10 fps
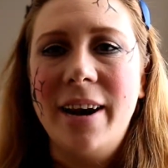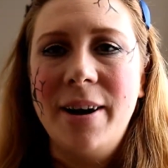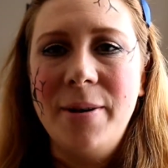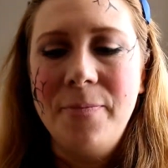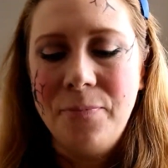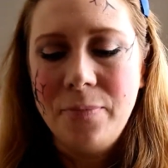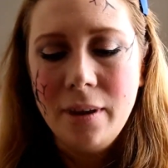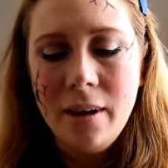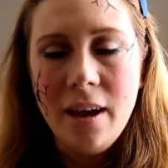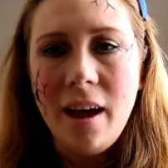Um,
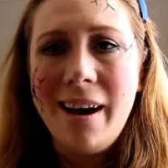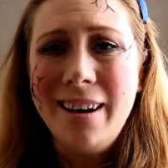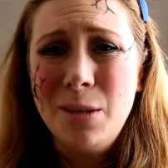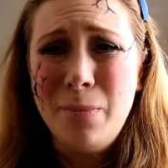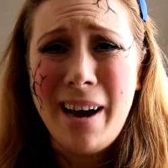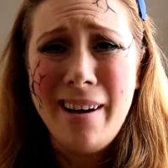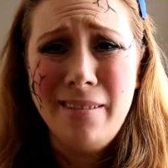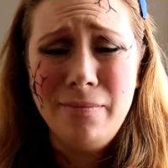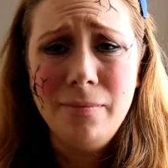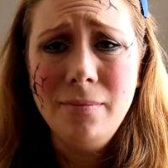hardest part